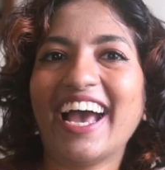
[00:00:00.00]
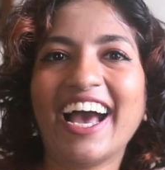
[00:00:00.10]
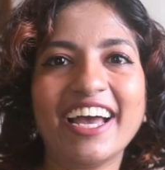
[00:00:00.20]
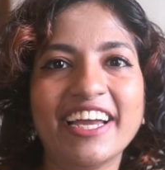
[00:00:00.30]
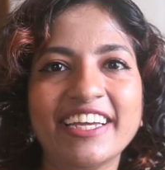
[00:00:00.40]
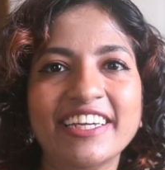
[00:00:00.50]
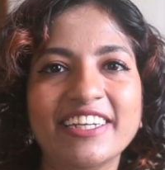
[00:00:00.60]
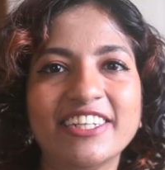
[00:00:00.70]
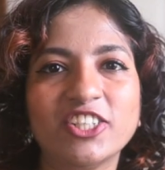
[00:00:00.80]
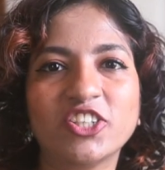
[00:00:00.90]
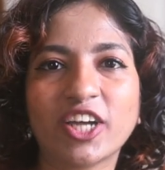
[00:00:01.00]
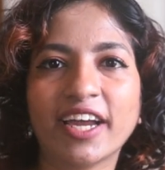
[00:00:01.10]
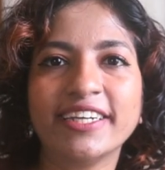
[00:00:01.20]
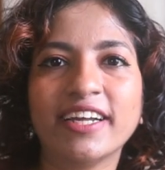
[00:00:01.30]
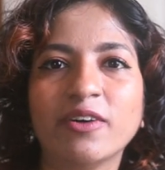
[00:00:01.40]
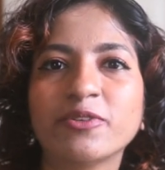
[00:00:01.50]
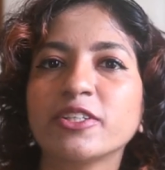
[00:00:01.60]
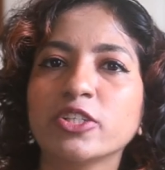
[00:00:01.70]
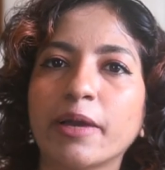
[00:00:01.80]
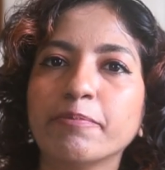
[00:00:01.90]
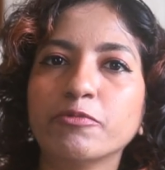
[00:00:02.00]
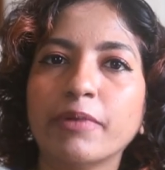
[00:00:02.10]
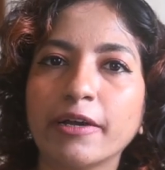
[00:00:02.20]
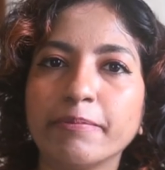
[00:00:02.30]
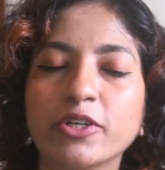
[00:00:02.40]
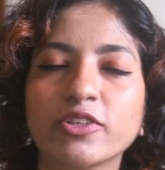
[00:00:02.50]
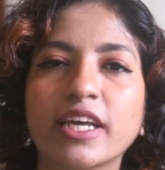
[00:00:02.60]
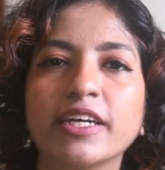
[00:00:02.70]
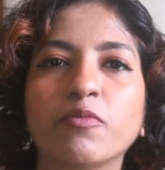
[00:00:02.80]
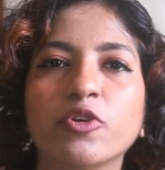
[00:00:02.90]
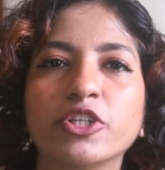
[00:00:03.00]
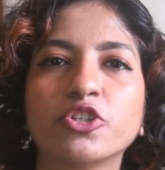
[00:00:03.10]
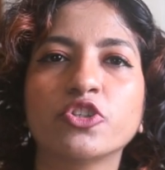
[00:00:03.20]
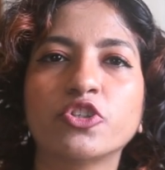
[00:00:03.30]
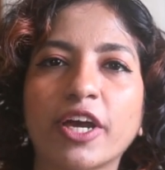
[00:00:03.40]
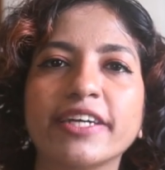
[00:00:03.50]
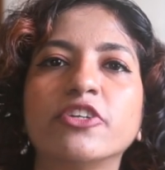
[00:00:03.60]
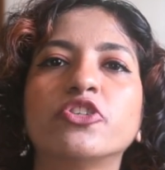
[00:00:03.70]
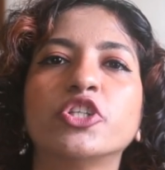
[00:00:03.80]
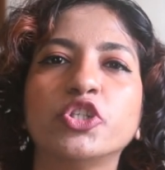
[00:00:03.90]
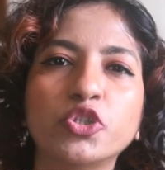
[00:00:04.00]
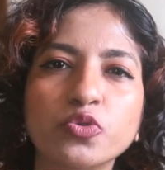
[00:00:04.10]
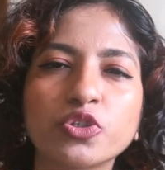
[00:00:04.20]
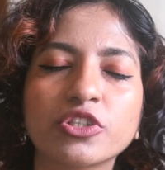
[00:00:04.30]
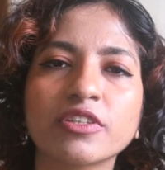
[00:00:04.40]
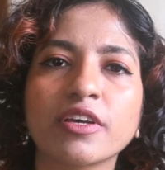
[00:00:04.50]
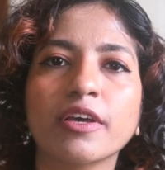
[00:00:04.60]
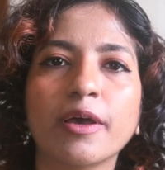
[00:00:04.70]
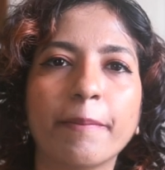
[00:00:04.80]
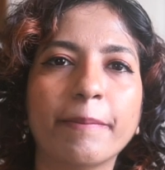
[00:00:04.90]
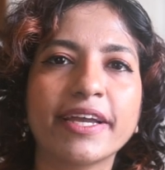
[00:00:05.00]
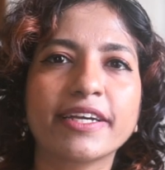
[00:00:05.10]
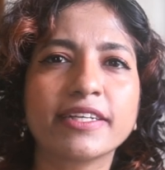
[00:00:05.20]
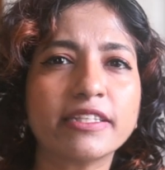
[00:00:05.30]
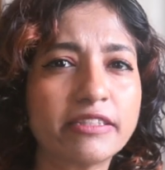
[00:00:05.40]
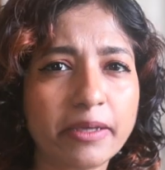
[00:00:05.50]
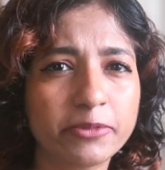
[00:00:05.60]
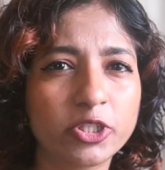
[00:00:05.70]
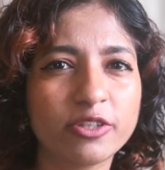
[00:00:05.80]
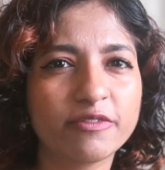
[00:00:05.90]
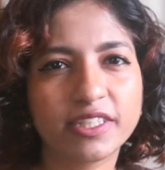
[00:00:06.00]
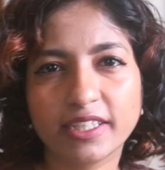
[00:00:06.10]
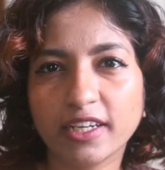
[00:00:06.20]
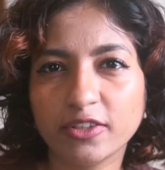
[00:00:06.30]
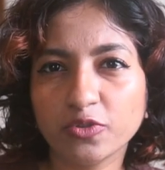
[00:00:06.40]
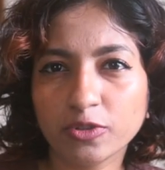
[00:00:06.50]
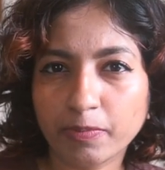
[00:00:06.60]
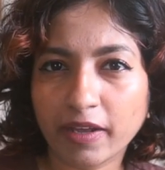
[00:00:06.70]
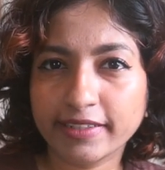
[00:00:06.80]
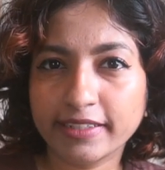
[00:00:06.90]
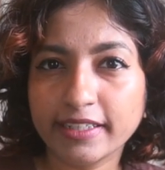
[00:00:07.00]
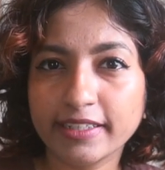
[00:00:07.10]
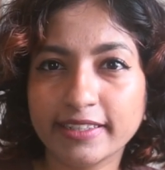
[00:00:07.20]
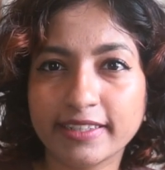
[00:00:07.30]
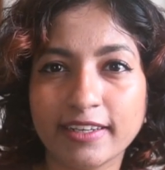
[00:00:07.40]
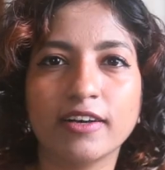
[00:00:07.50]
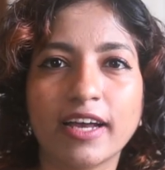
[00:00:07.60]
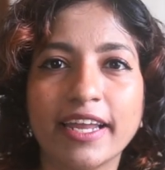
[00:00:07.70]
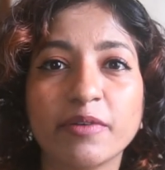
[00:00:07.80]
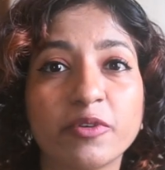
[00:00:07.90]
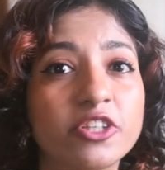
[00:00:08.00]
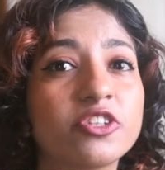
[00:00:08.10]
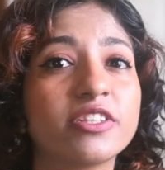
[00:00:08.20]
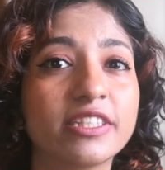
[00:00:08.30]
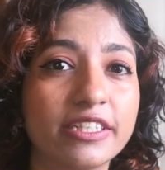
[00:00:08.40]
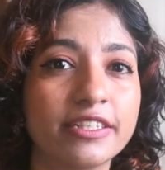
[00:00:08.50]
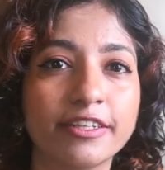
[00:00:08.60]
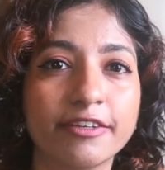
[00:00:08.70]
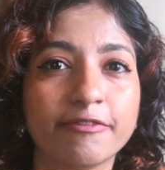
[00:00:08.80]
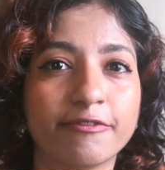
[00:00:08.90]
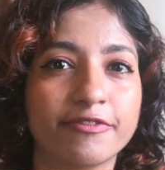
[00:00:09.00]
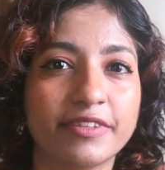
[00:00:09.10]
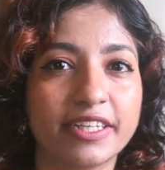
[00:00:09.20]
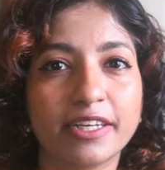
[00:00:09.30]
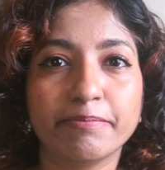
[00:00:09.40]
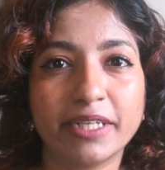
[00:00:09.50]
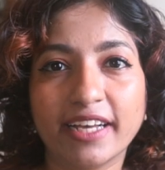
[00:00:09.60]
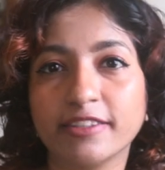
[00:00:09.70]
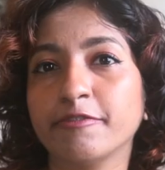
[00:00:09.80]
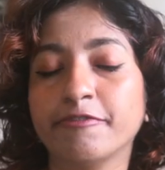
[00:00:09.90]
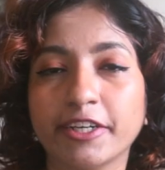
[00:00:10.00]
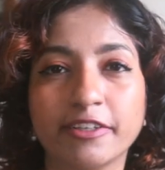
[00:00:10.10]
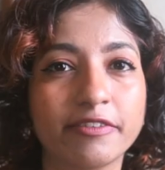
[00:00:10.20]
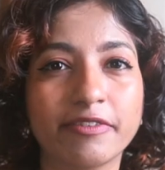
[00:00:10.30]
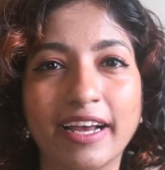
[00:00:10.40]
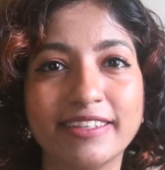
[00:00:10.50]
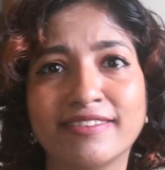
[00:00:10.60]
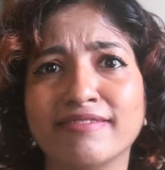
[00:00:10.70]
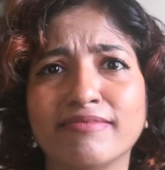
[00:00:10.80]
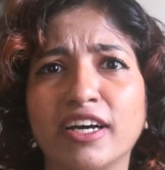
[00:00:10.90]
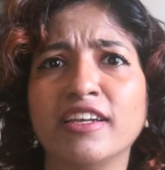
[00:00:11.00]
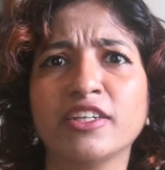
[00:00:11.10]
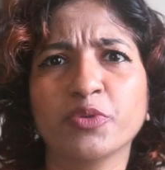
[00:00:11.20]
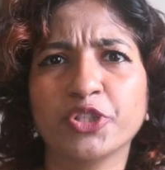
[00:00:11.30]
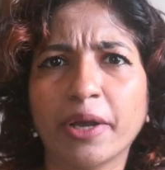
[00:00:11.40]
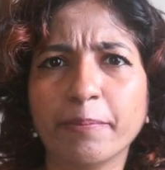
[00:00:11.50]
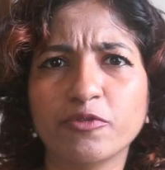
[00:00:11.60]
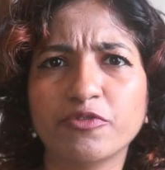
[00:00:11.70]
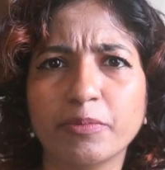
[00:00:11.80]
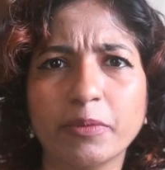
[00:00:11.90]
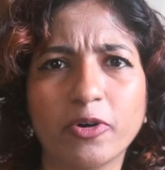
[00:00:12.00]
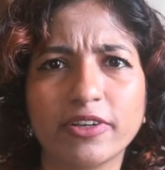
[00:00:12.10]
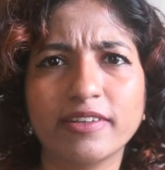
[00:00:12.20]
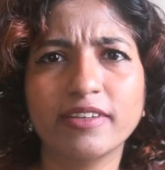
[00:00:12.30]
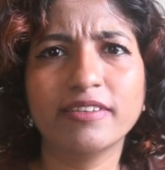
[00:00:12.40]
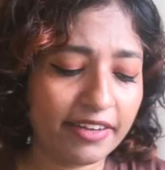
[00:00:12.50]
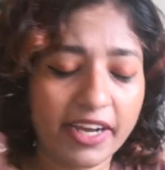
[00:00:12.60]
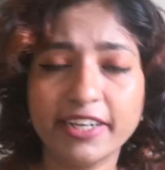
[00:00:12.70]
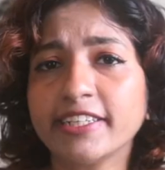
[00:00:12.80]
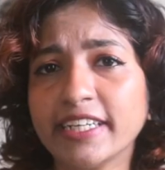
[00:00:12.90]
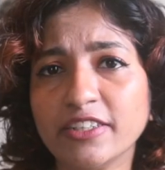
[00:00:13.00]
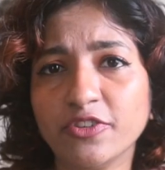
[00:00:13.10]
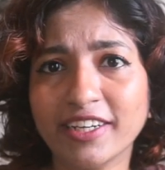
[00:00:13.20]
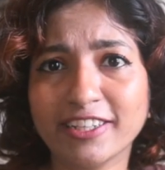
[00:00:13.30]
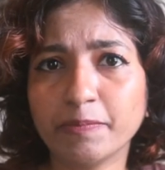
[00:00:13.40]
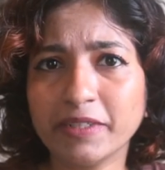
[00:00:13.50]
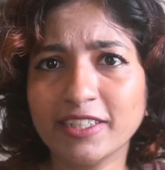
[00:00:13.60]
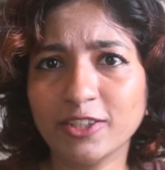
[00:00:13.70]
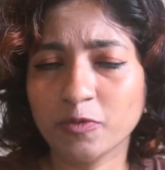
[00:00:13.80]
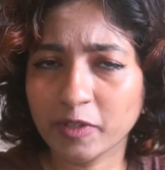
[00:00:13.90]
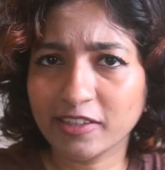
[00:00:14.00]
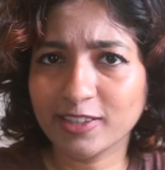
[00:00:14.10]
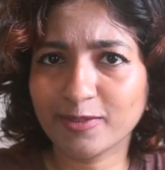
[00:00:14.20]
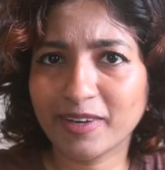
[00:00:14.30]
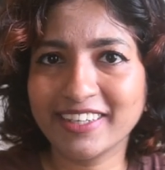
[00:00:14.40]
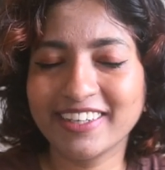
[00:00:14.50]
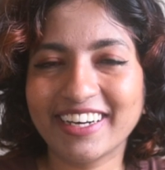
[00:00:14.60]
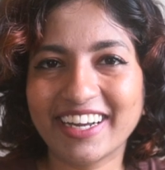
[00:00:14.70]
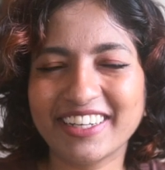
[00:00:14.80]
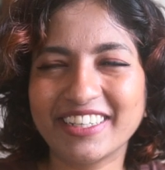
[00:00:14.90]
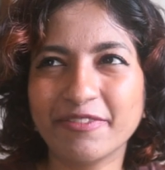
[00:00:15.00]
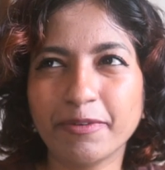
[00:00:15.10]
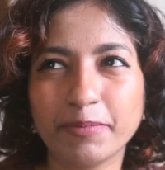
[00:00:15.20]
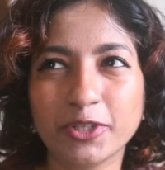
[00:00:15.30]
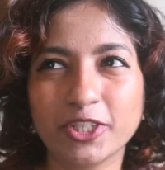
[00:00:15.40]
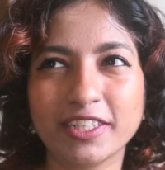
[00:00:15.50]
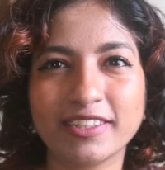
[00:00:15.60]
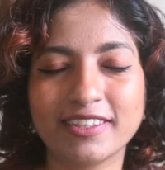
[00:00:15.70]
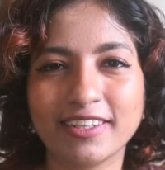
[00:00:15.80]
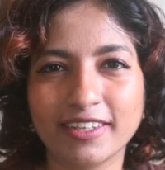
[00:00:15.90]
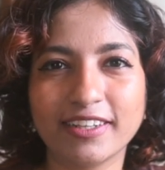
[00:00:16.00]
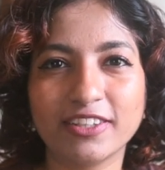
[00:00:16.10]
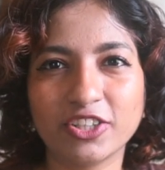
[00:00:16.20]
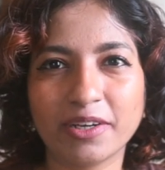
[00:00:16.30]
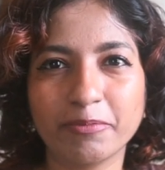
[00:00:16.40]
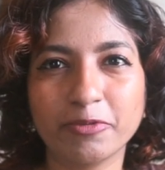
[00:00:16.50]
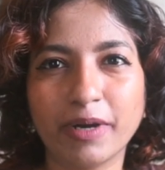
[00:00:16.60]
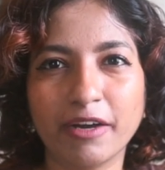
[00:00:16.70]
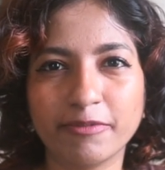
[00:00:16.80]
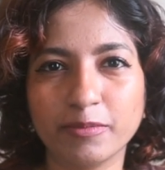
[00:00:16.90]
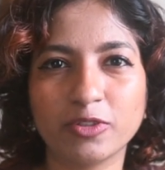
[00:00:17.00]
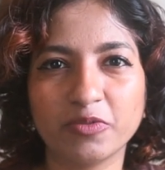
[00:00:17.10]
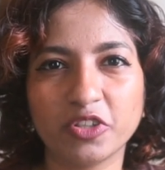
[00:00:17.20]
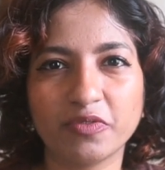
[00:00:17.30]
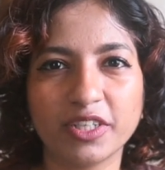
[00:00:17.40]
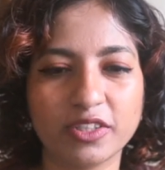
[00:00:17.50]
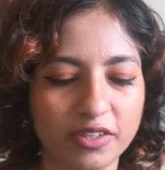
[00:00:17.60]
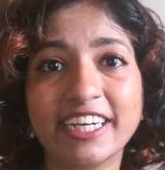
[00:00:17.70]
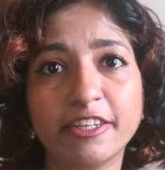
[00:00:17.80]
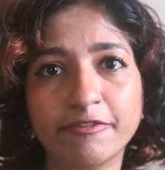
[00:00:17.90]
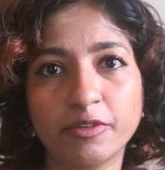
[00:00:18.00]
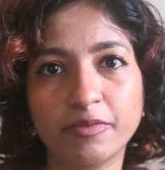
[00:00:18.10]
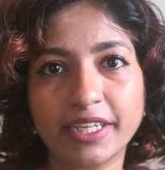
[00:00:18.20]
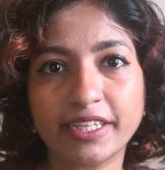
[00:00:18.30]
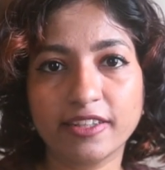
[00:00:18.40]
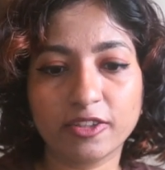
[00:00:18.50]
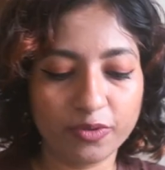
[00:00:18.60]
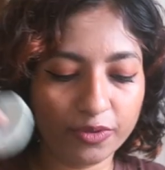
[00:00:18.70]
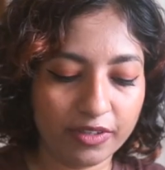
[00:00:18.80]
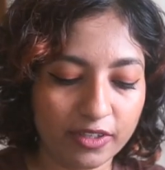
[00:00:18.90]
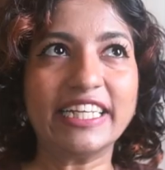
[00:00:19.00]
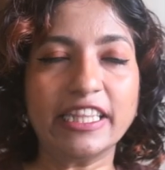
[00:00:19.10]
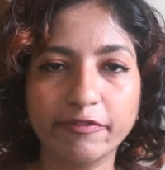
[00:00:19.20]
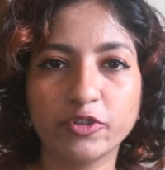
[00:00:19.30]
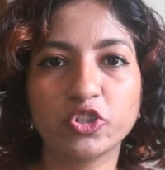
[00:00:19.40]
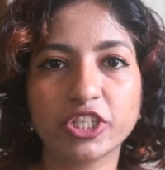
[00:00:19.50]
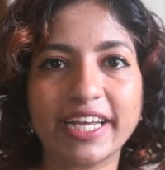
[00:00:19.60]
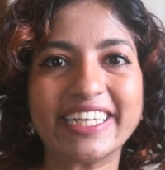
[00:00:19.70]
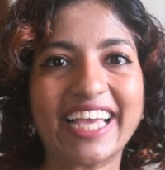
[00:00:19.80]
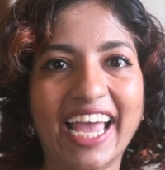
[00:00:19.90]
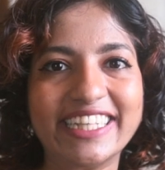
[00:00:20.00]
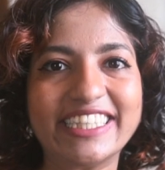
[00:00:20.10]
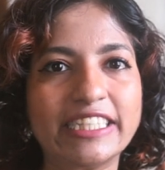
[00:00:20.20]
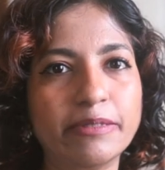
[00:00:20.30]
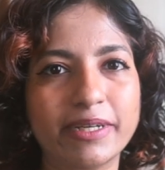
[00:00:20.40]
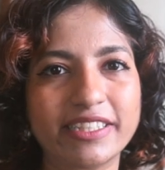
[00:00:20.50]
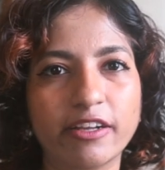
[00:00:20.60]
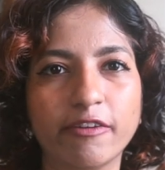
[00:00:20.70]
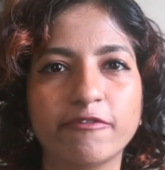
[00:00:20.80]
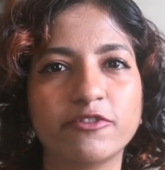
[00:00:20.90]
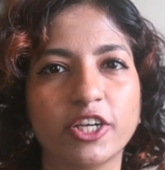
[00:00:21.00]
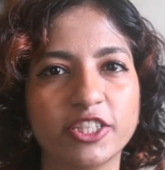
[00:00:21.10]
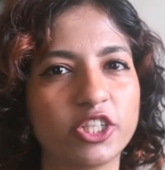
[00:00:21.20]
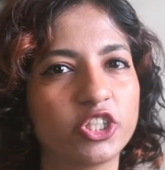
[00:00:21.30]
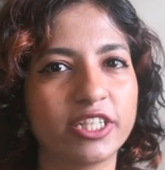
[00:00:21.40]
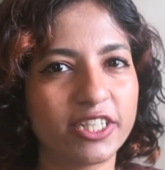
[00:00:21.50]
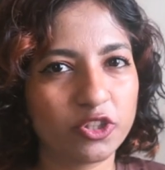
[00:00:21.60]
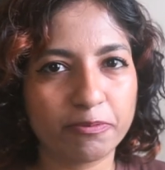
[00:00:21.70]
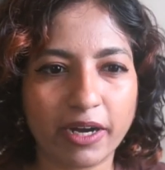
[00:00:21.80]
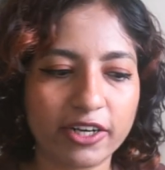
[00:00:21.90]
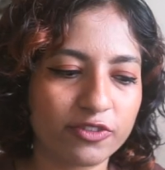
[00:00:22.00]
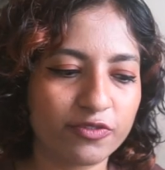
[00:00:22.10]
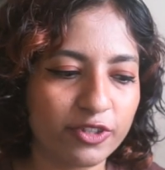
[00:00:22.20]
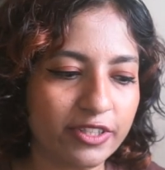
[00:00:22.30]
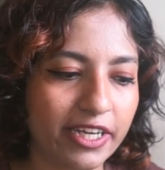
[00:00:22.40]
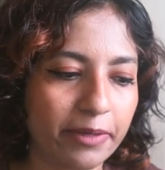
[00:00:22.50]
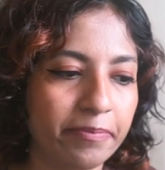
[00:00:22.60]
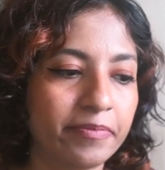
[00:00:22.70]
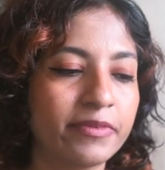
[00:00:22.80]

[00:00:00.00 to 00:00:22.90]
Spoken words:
I tried out a shampoo bar because I wanted to try and reduce my consumption of single-use plastics, and I wanted to see if they can be as effective as a liquid shampoo from a bottle. I've had a really good experience with this one, and I even purchased another shampoo bar from Switch Fix, a different variant though. In the future, I can see myself transitioning to bars full time.